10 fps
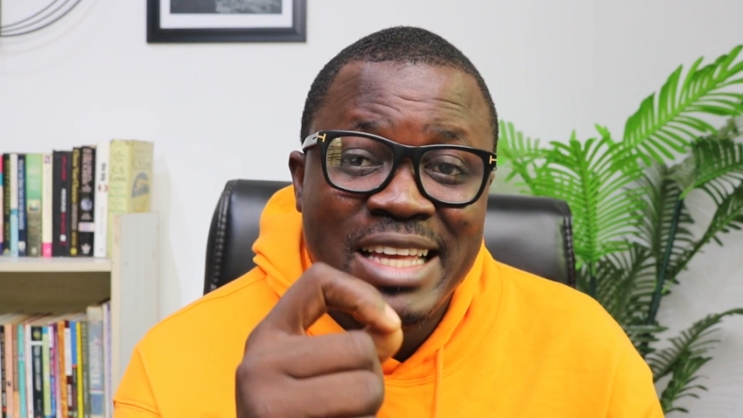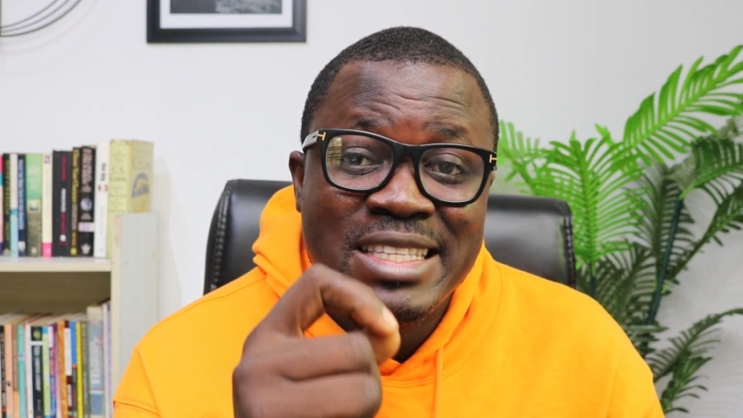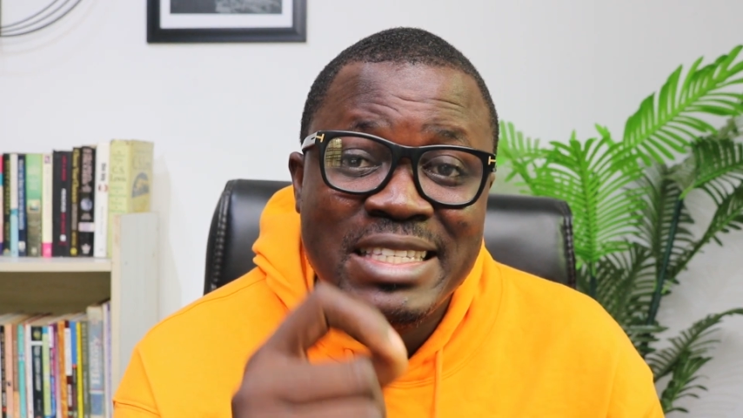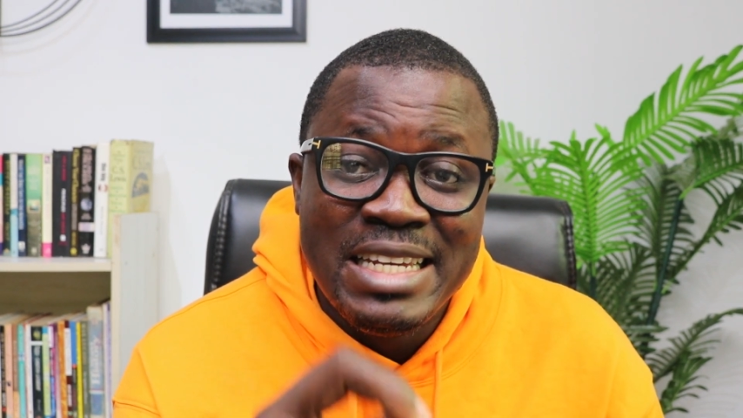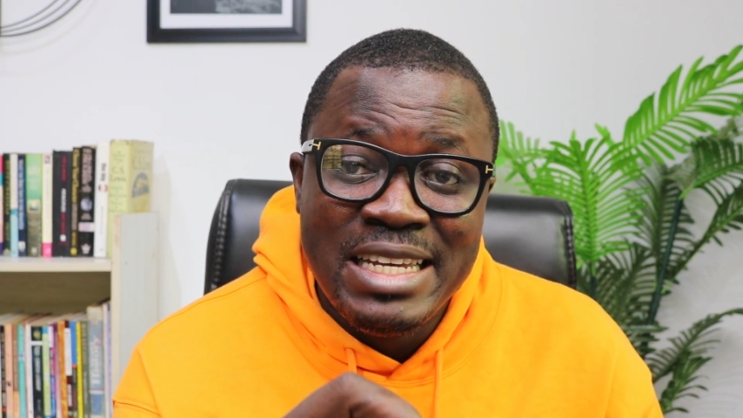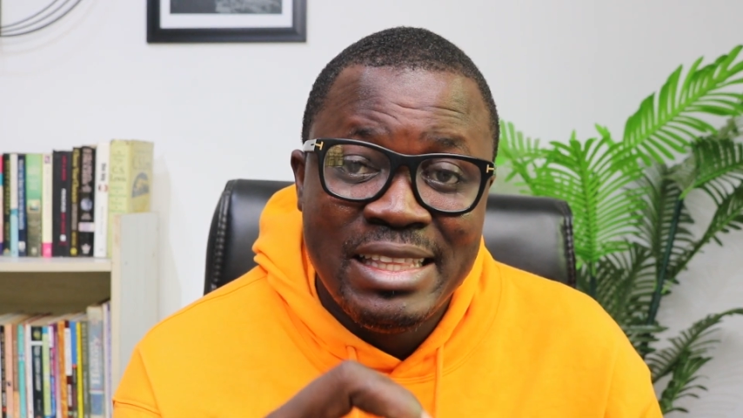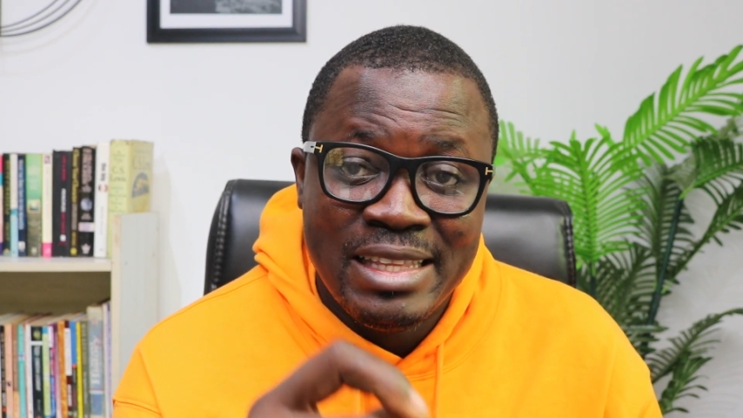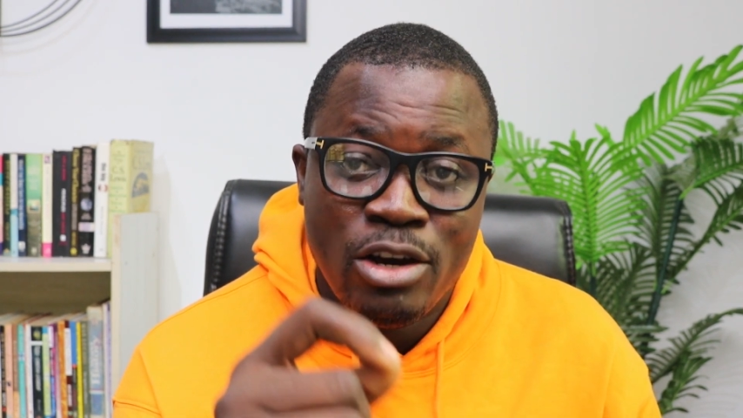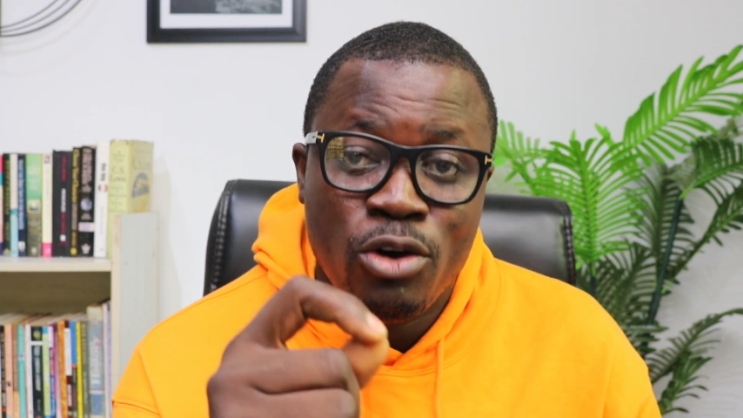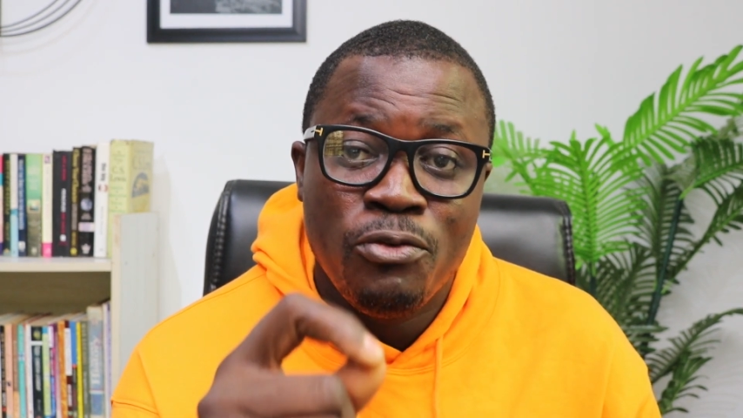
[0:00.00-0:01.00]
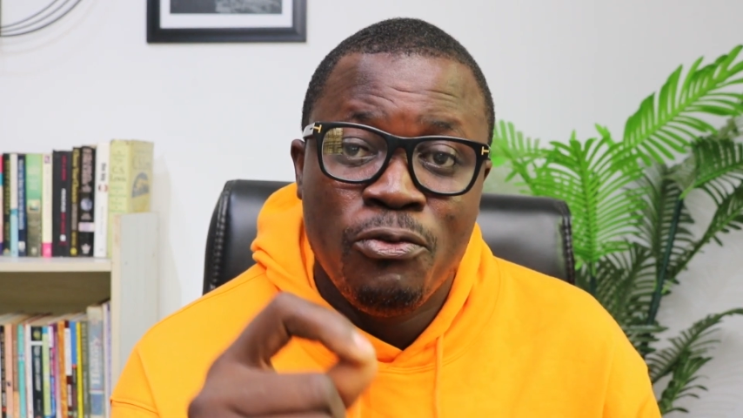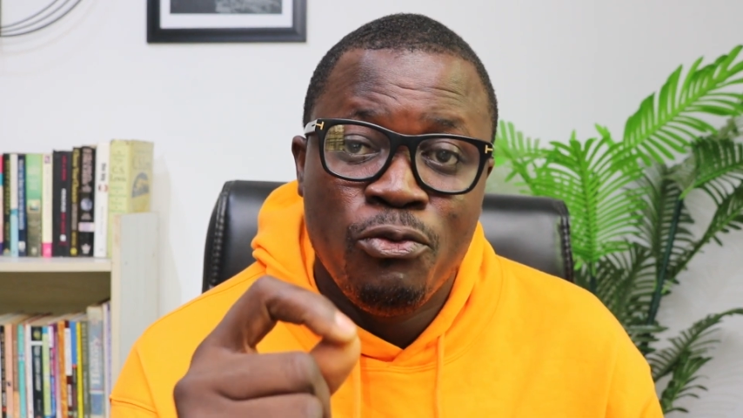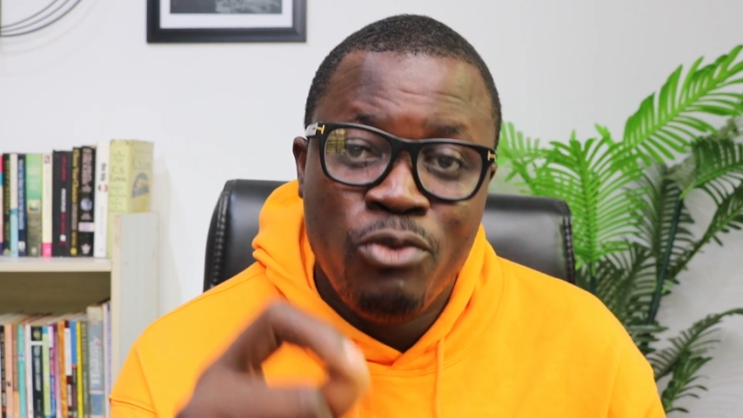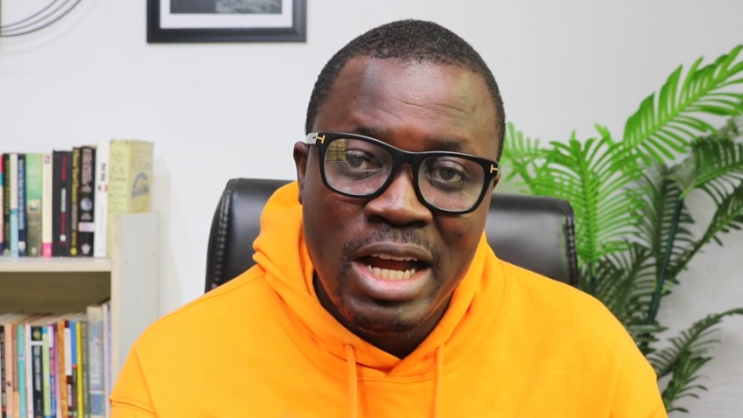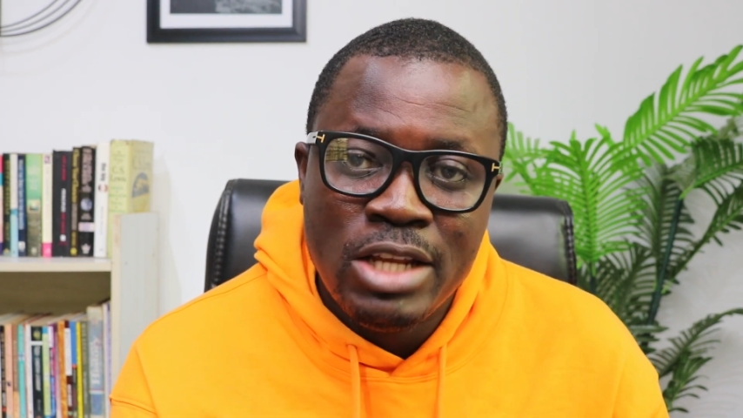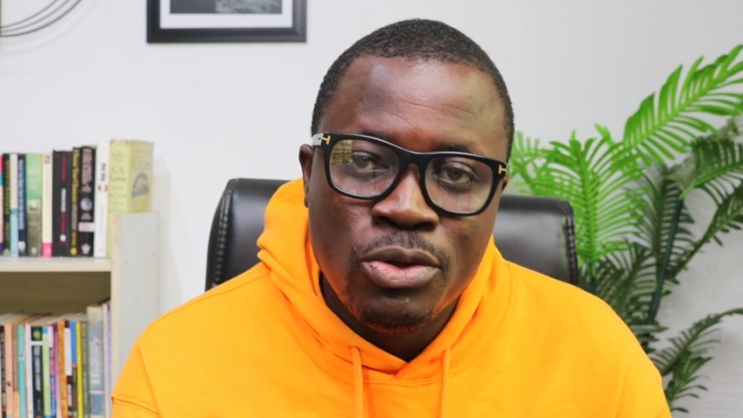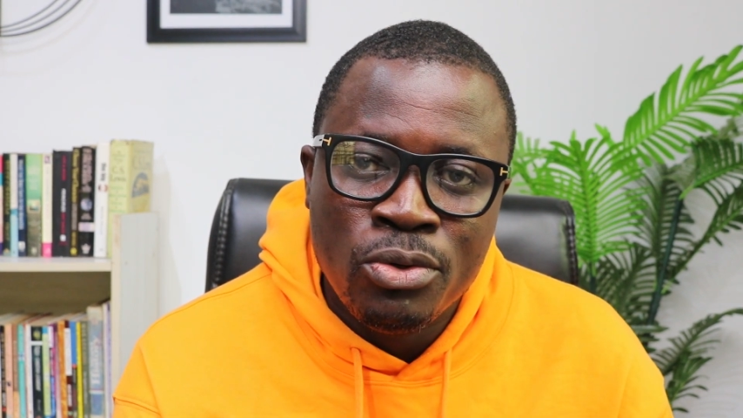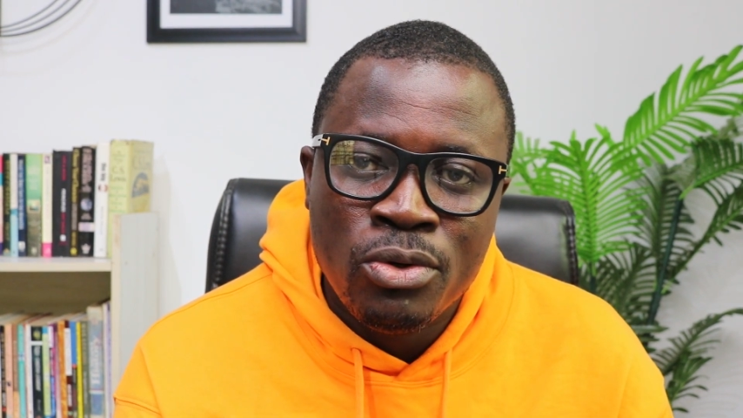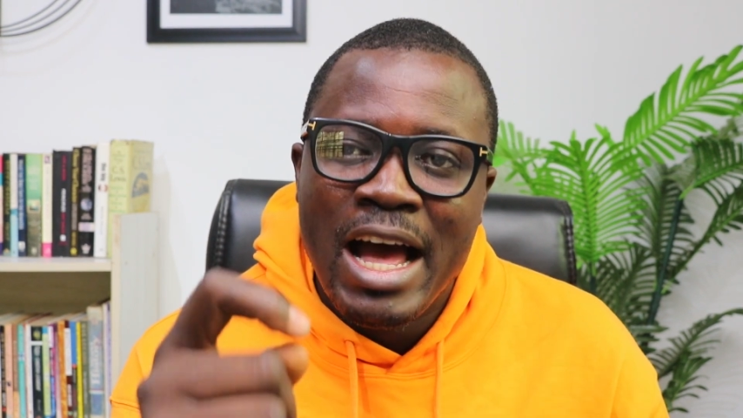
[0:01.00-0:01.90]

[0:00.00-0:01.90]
a thing of value